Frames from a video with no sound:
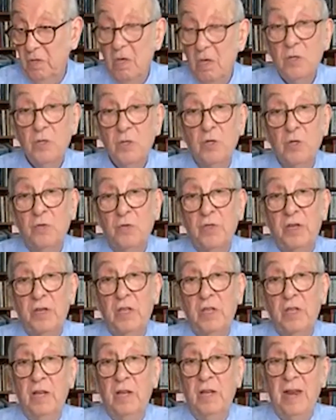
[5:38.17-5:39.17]
so that
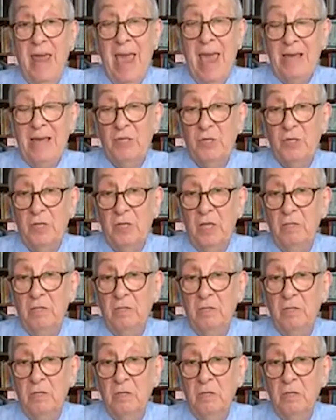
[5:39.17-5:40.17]
in an
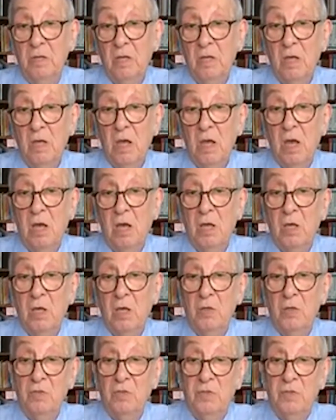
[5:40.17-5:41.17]
accident,
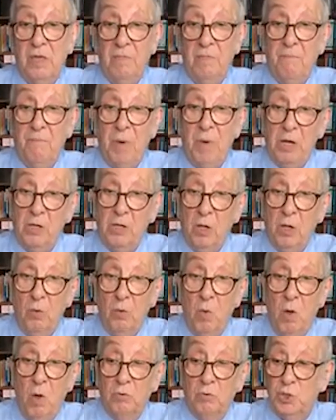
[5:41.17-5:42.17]
the buckle
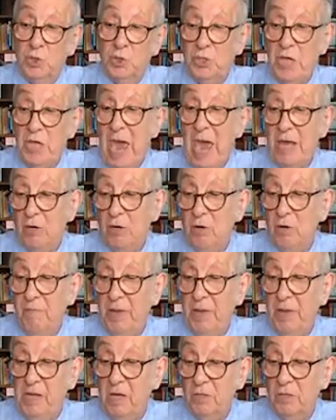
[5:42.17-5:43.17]
won't shatter
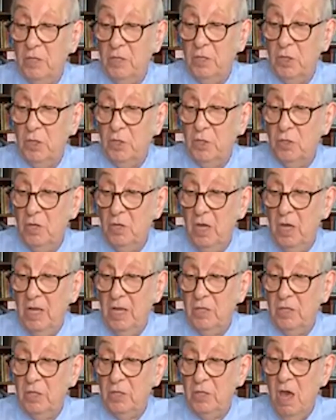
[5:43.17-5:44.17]
because
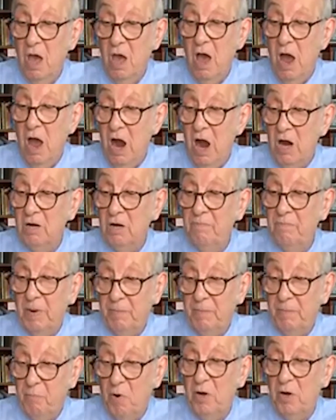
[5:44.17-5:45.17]
it's hard
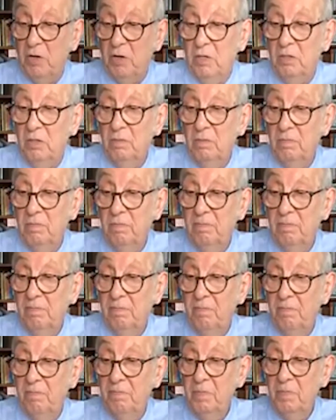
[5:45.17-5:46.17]
but brittle,
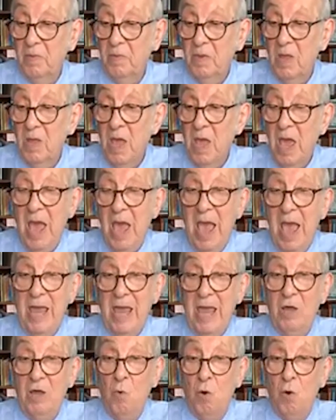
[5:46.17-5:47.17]

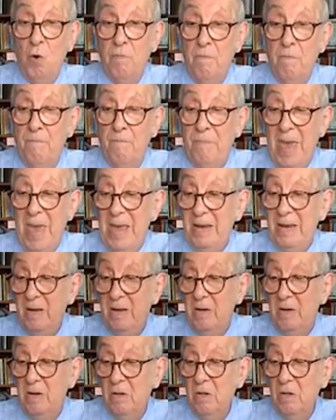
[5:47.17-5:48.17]
and it won't
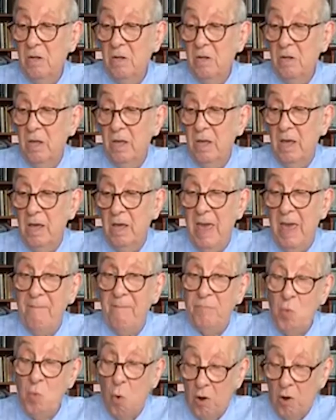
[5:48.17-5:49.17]
bend
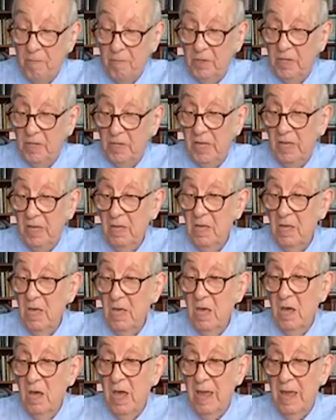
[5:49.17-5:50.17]
abnormally
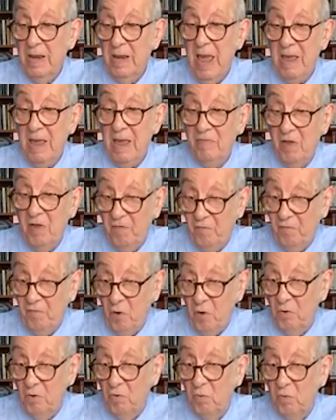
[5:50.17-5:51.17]
and
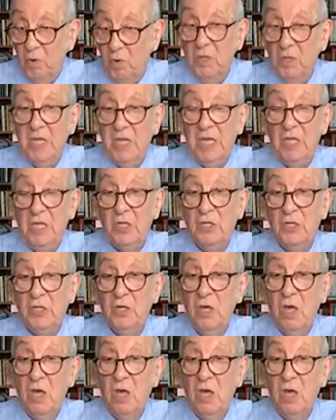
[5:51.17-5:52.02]
therefore release